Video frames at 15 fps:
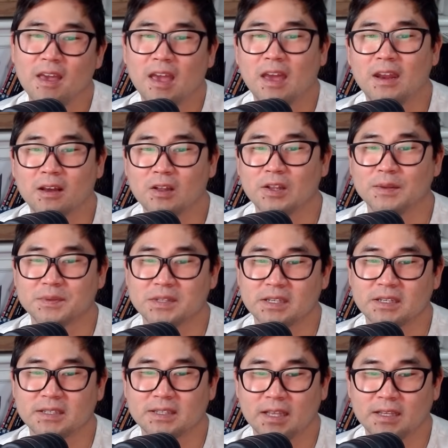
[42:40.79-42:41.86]
And
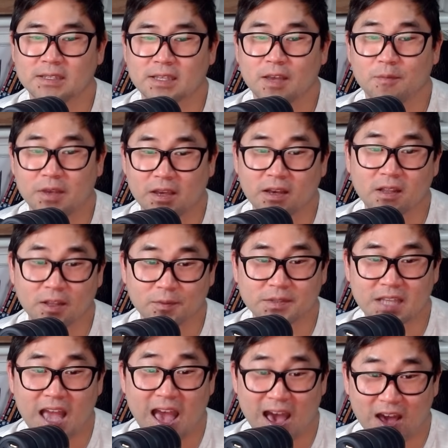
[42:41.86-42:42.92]
eclipses, things can be
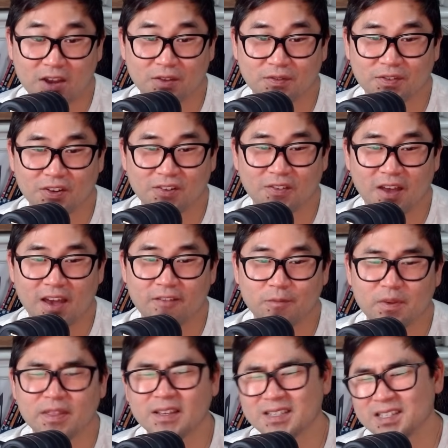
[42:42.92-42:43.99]
eclipsed out of your life.
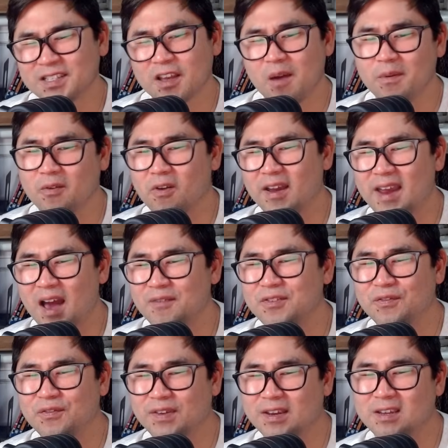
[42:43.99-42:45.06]
But this is coming right
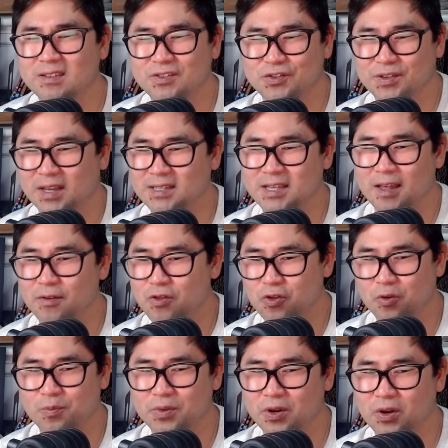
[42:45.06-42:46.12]
after Venus sextiling
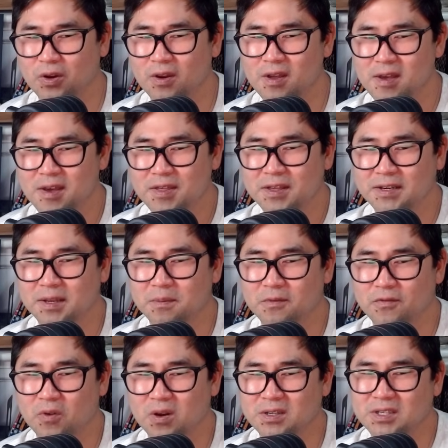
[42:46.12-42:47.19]
Jupiter the day
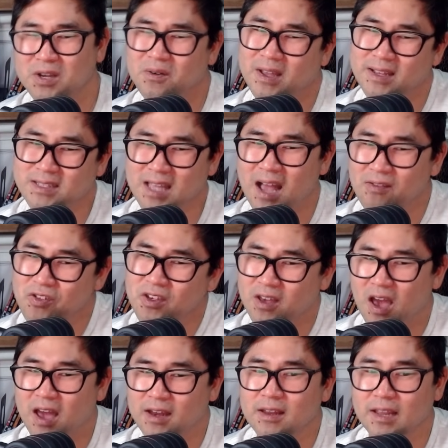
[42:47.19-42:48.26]
before. So it's actually
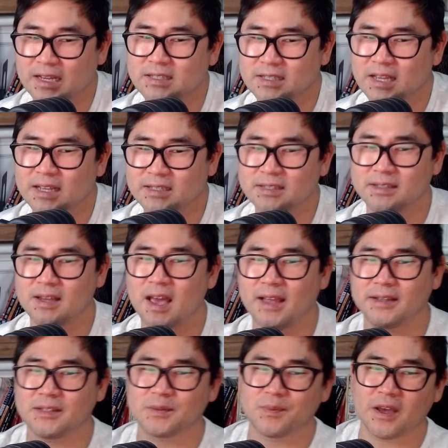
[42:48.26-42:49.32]
kind of, it's
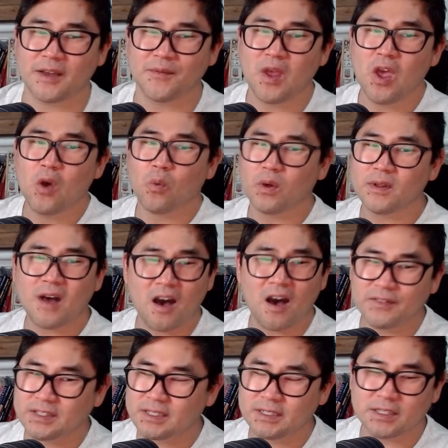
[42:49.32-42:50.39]
nice, but we'll
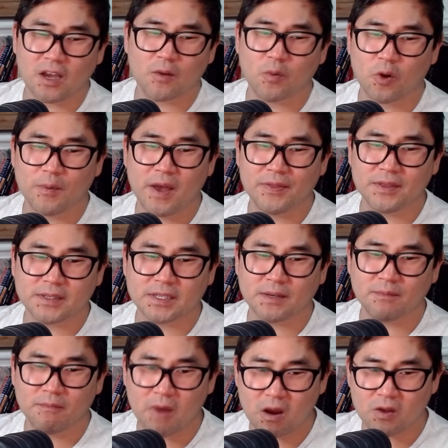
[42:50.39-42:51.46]
obviously talk more about this
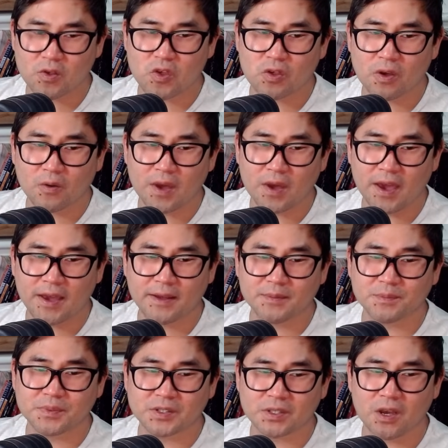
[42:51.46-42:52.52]
in March. Okay.
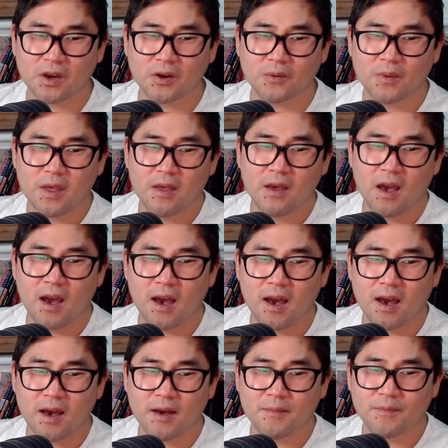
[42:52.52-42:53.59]
So,
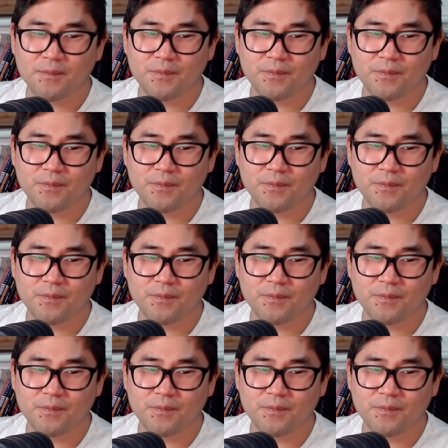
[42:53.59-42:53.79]
and